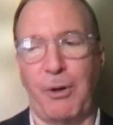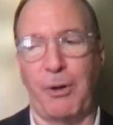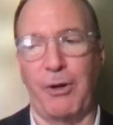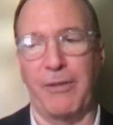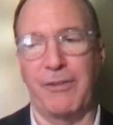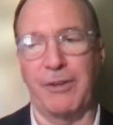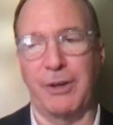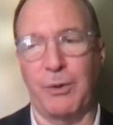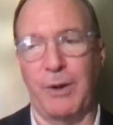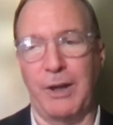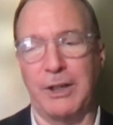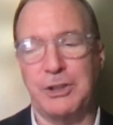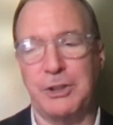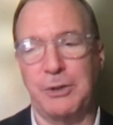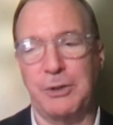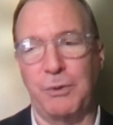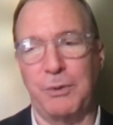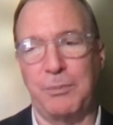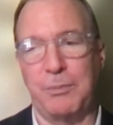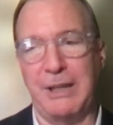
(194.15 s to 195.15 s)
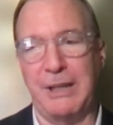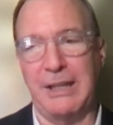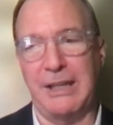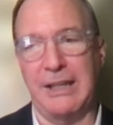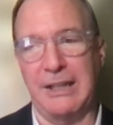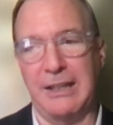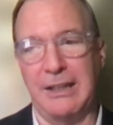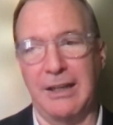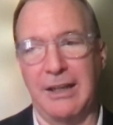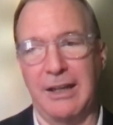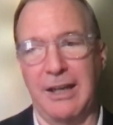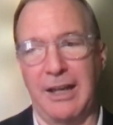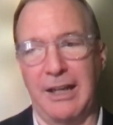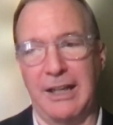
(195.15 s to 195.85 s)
part of the question would be